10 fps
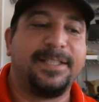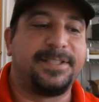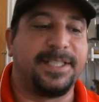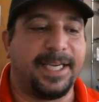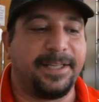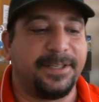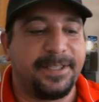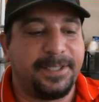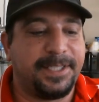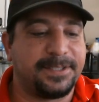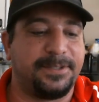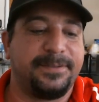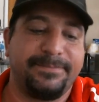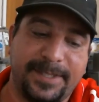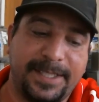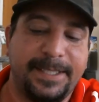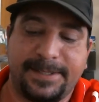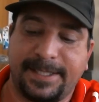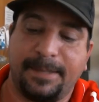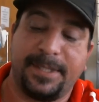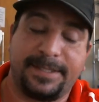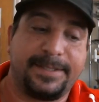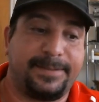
together. It